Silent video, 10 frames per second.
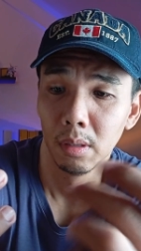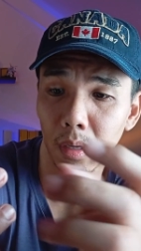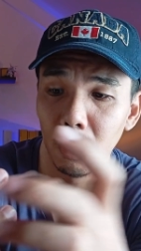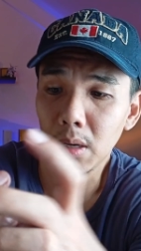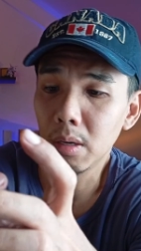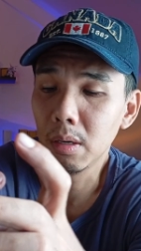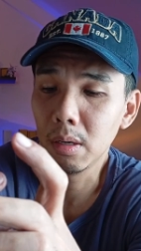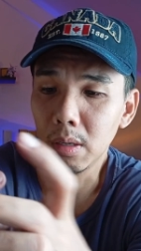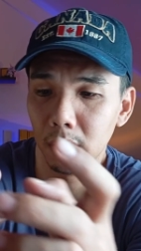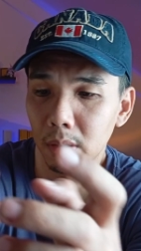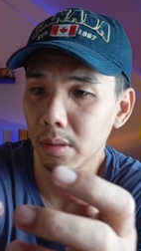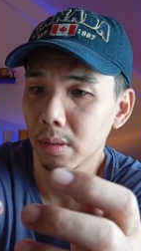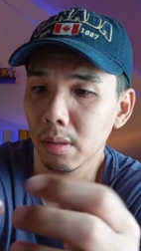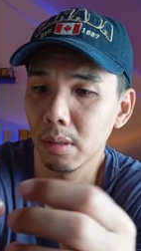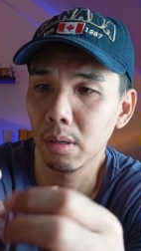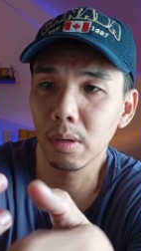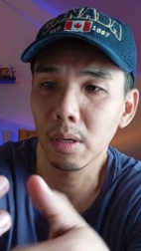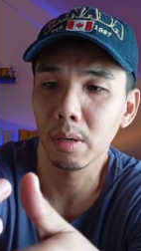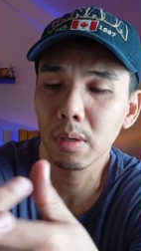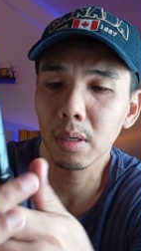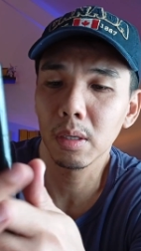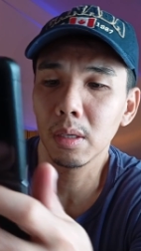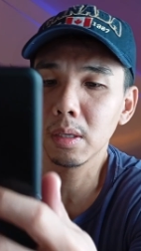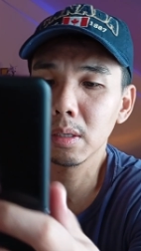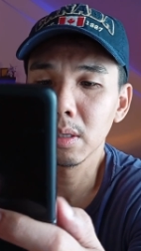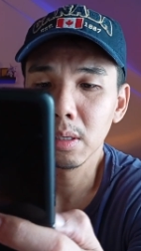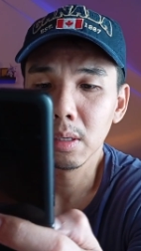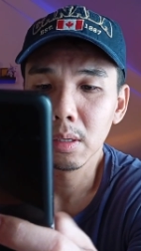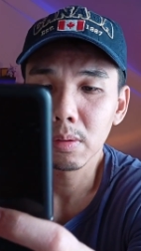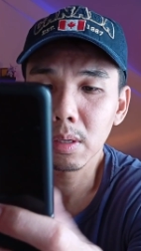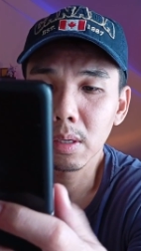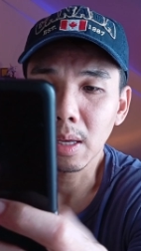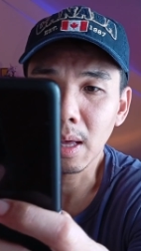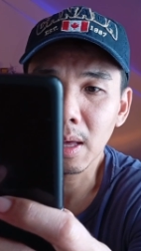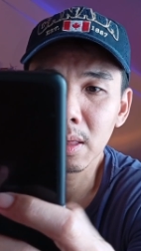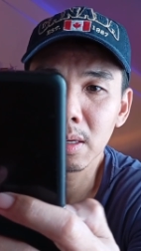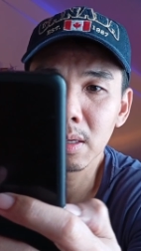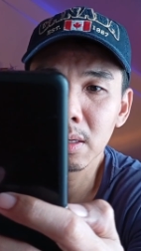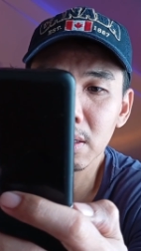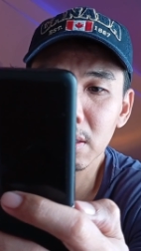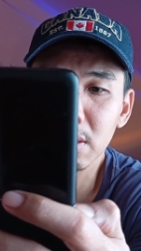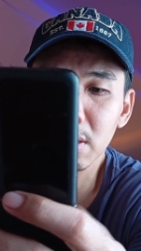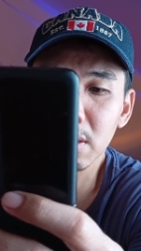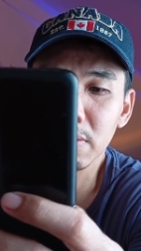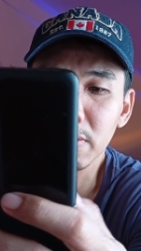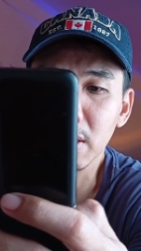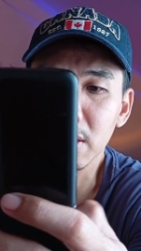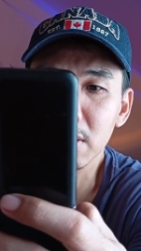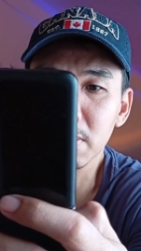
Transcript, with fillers: Oh, okay, we're gonna we're gonna add the device